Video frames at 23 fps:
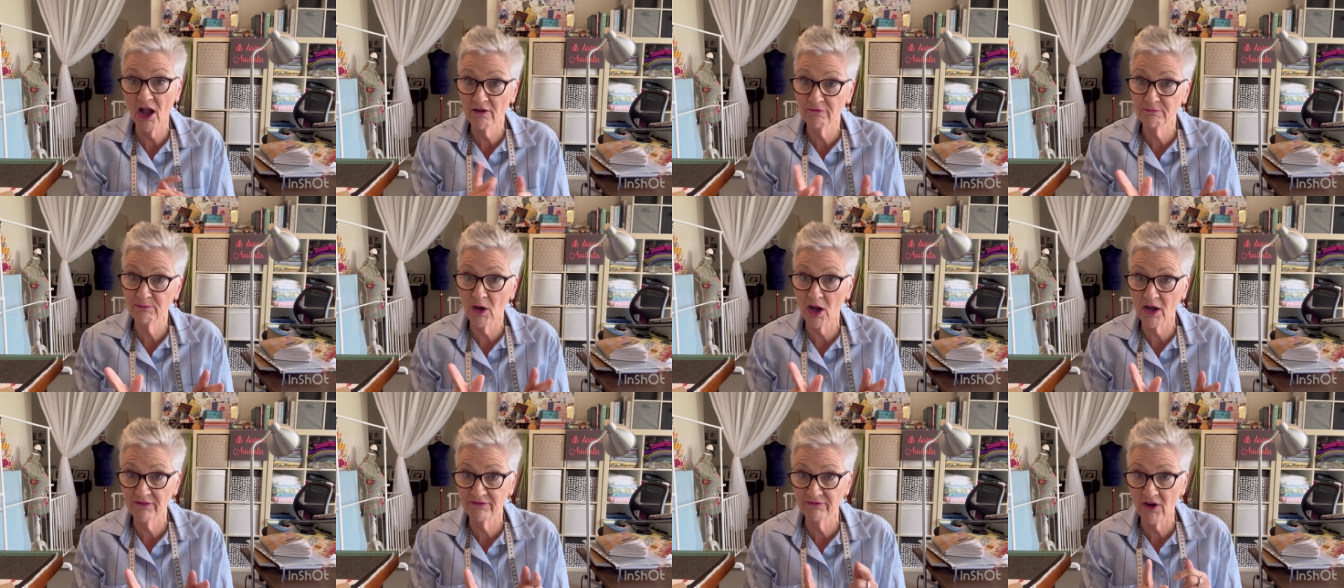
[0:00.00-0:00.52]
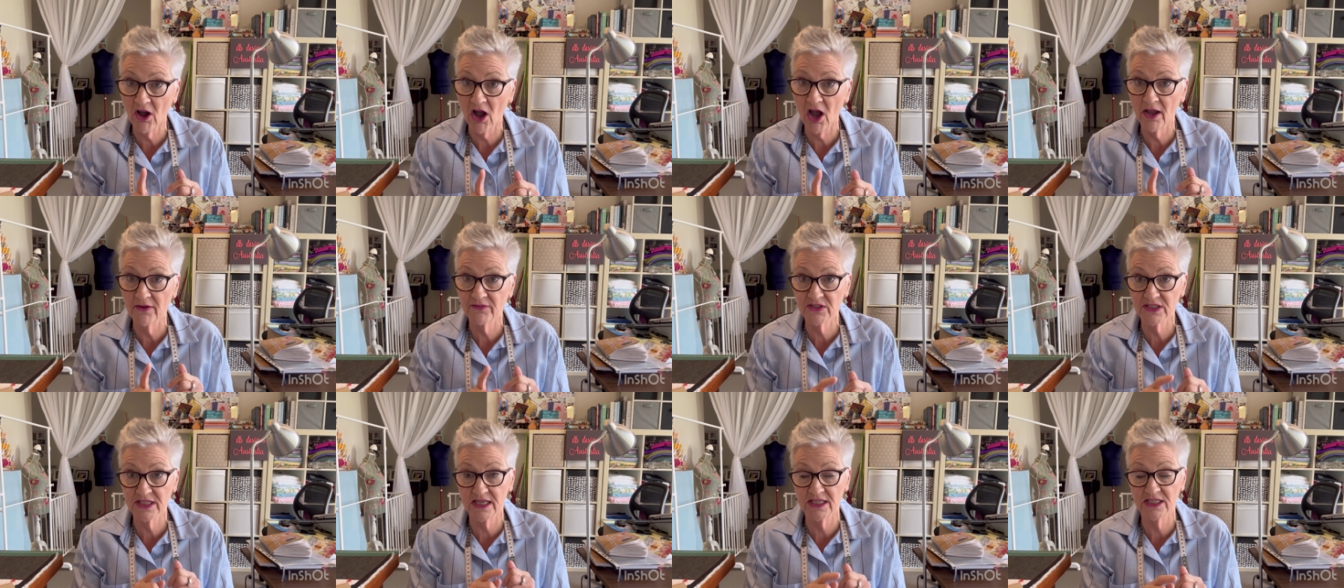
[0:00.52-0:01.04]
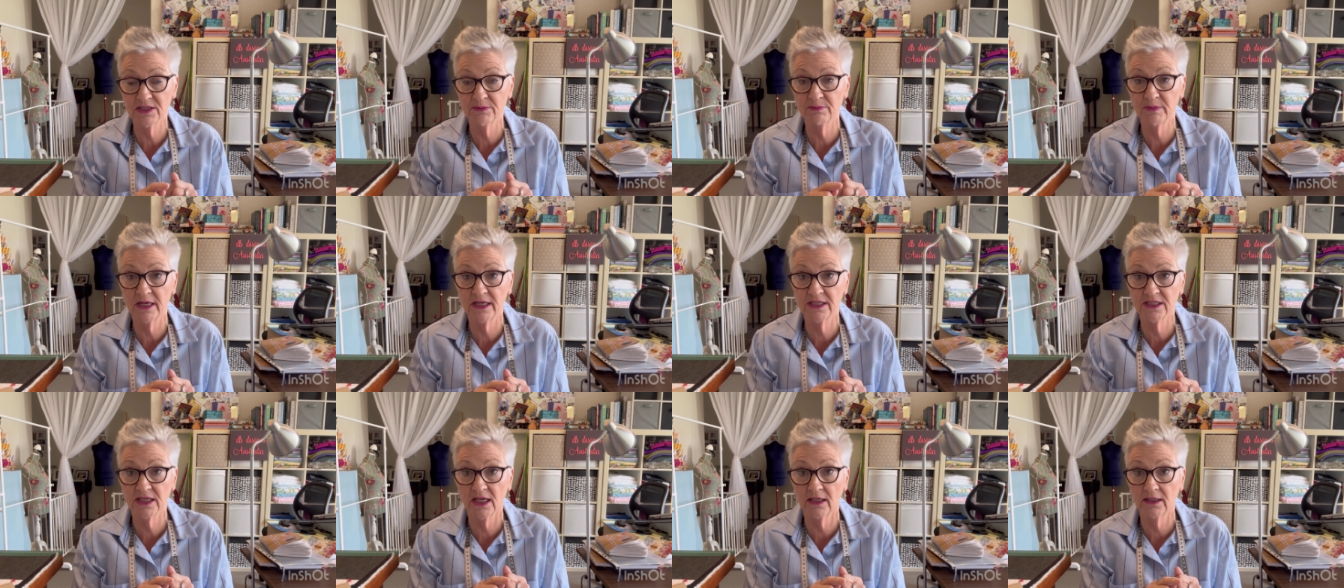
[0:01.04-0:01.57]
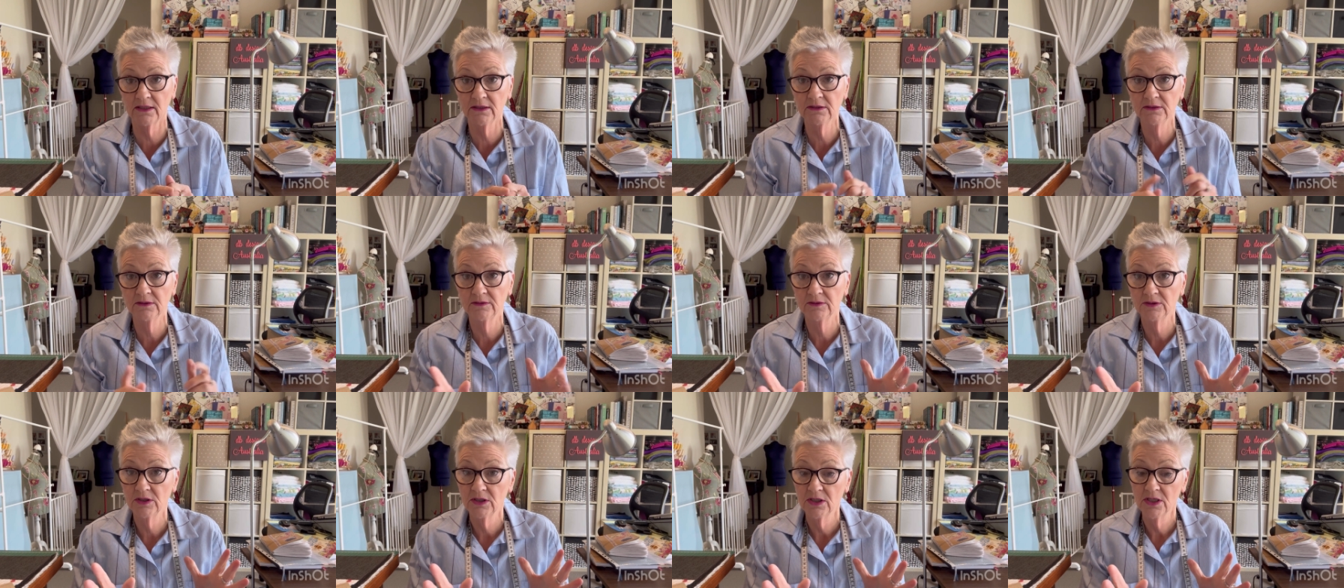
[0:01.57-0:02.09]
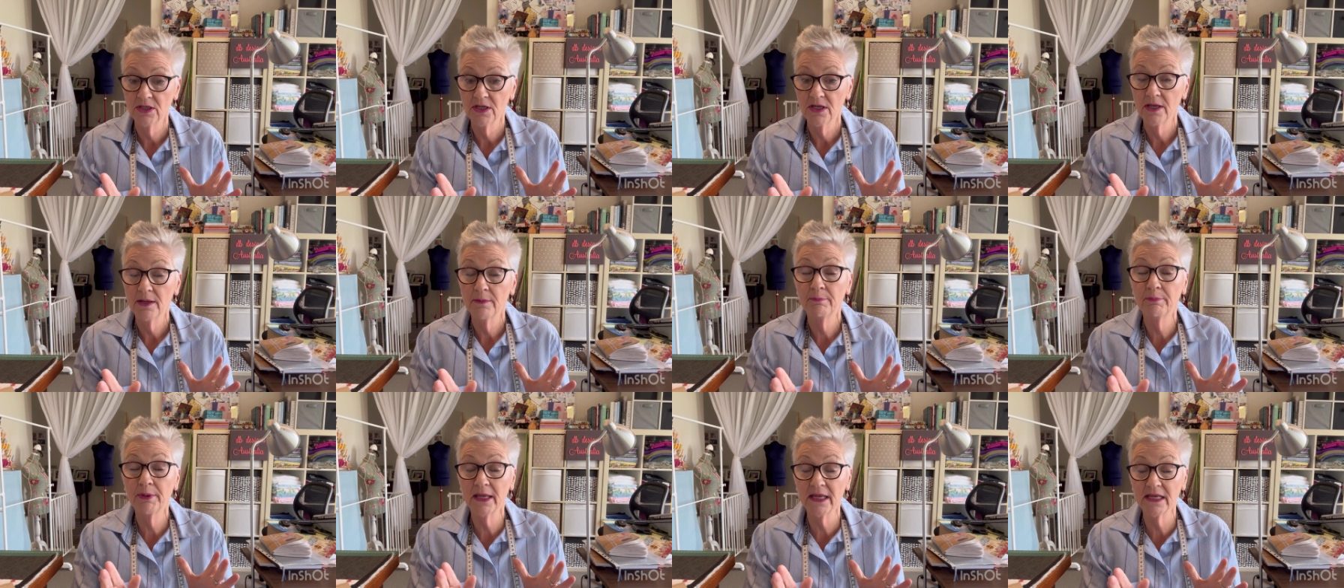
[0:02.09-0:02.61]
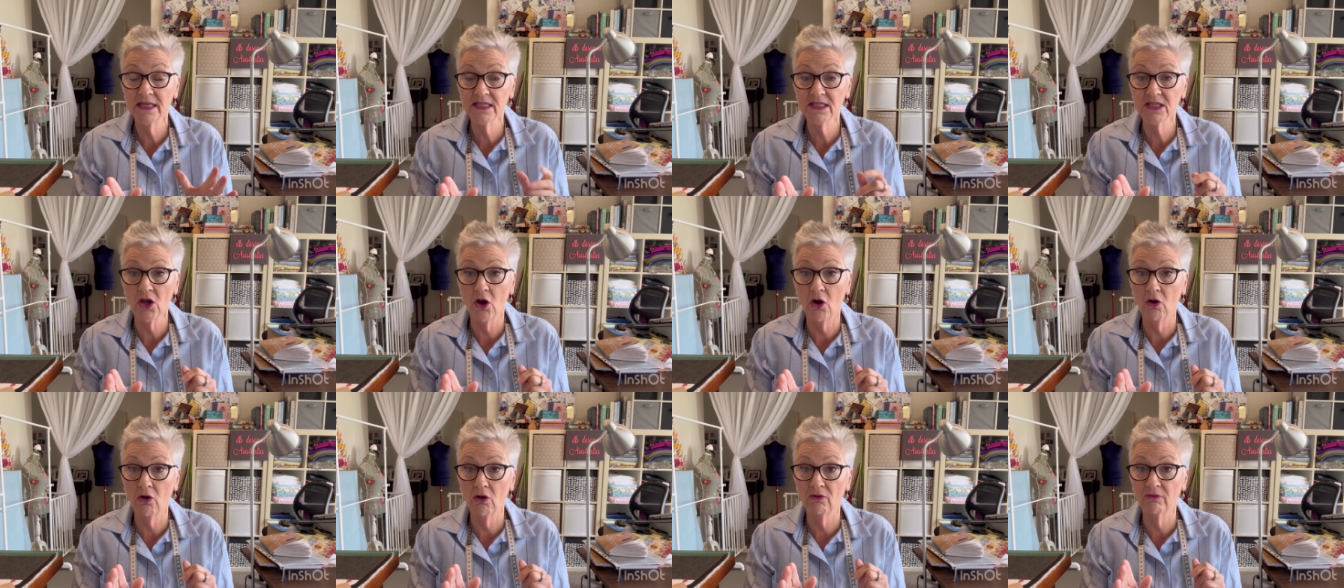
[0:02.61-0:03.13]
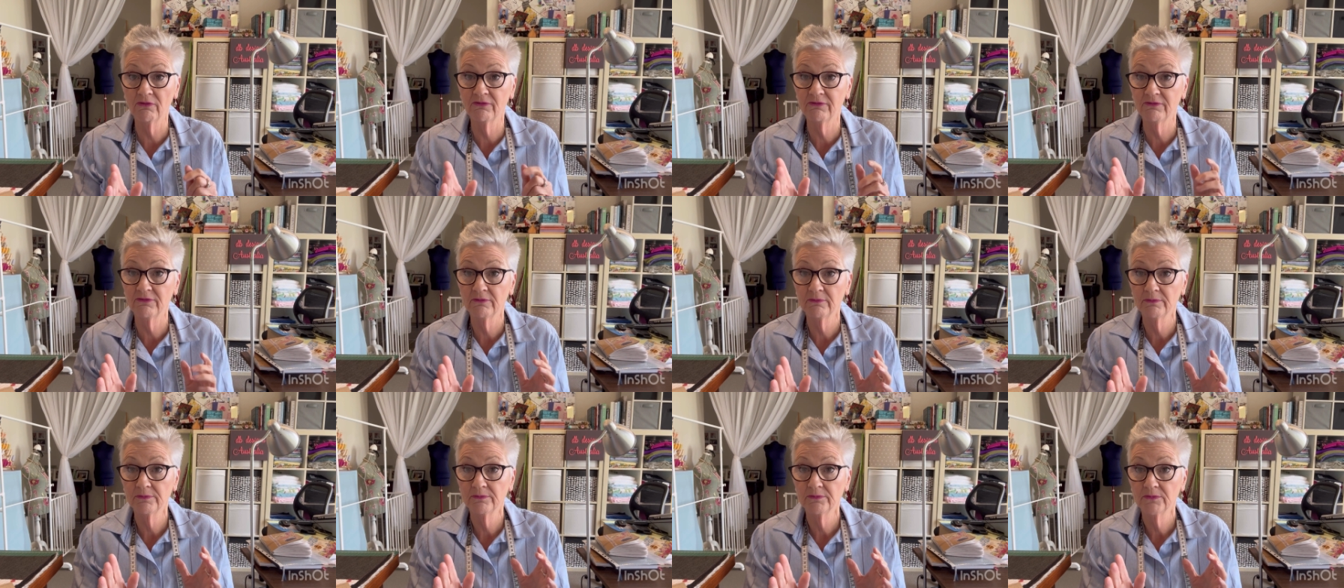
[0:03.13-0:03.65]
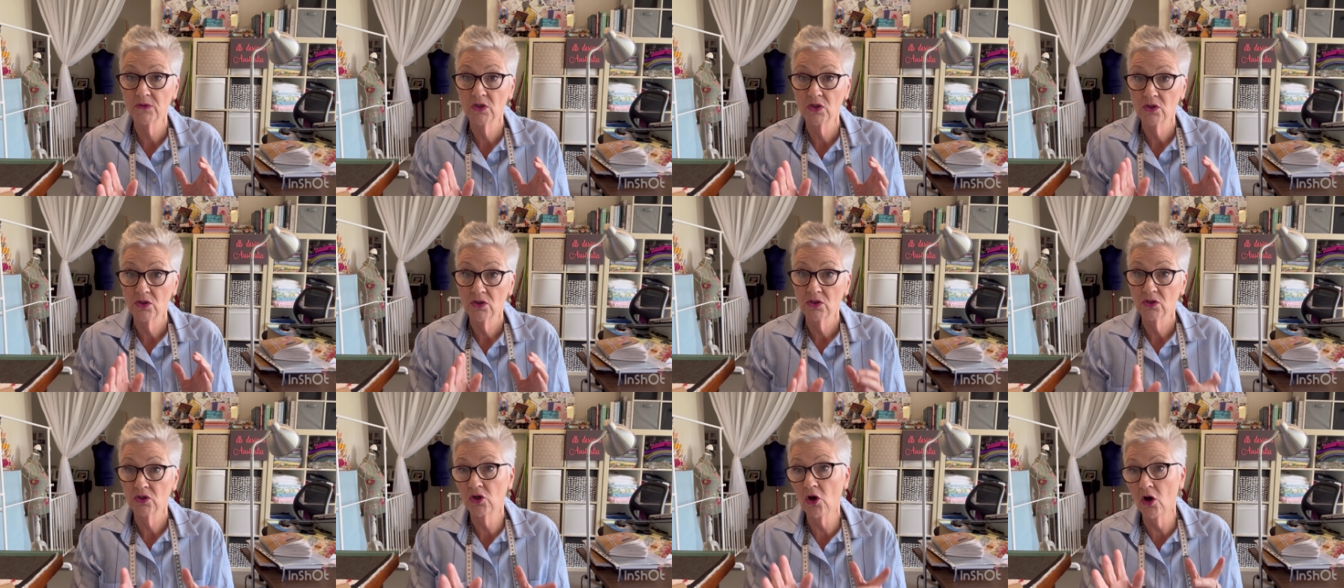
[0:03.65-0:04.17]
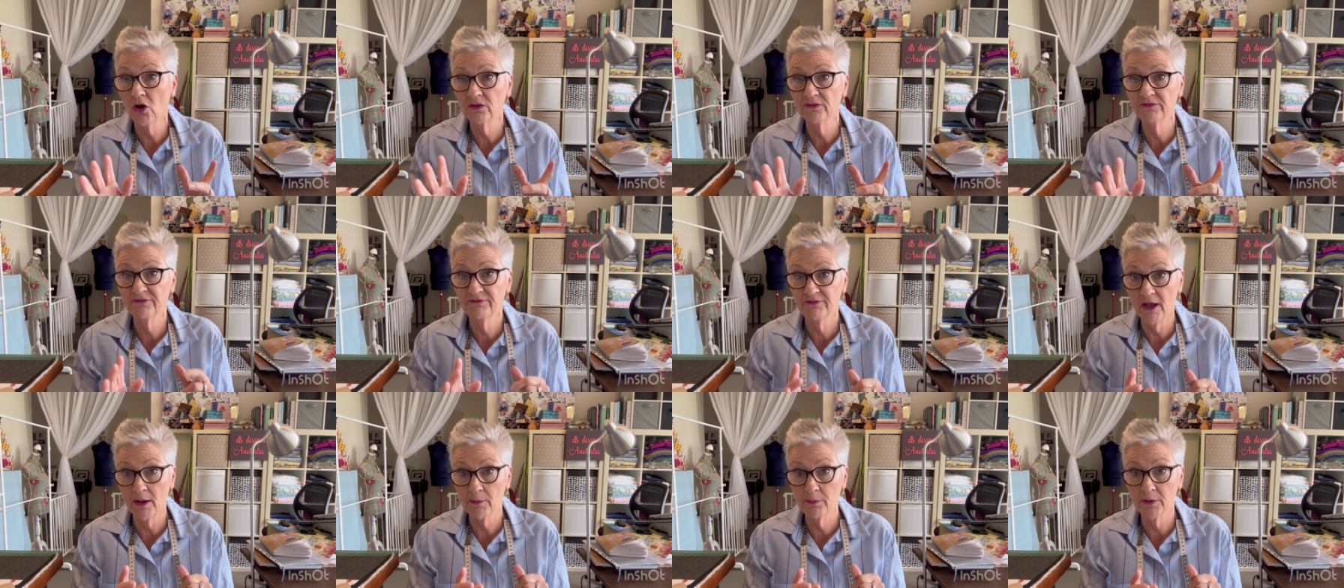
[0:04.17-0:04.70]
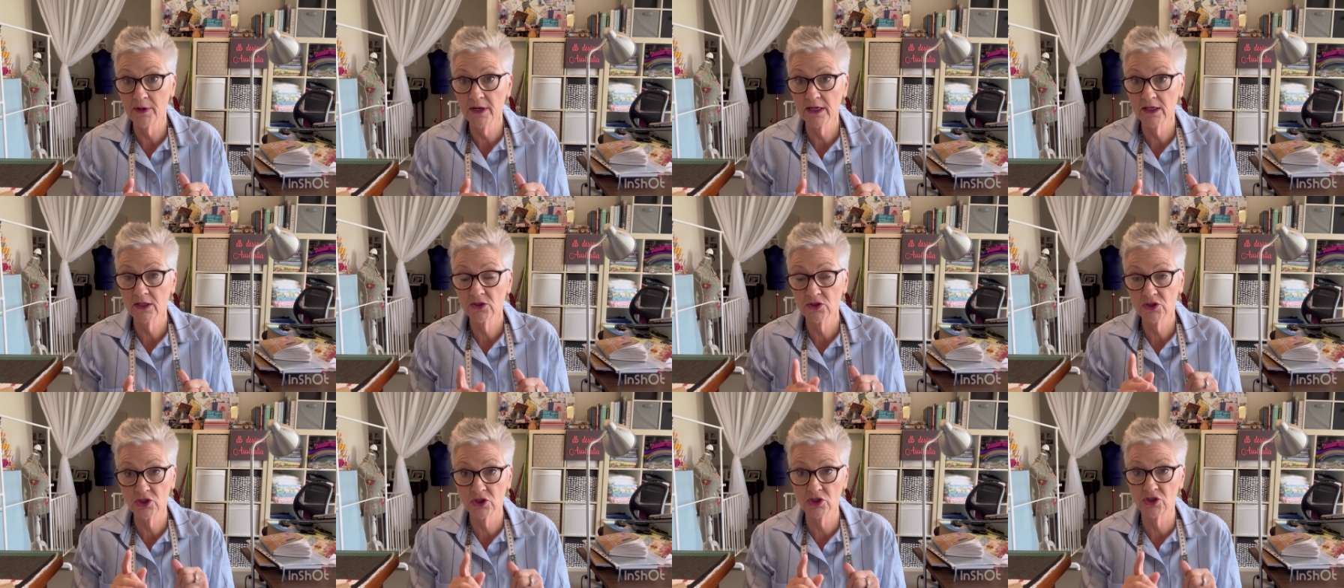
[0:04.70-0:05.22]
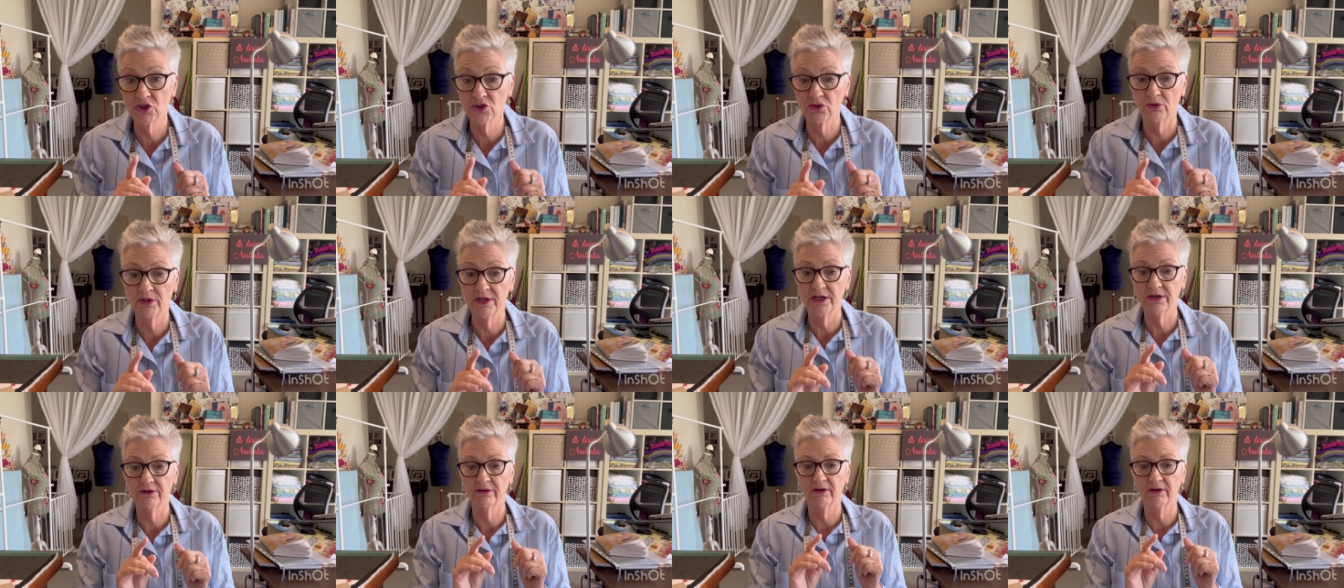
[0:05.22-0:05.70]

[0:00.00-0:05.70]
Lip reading: by 5 centimetre piece of cotton fabric to join your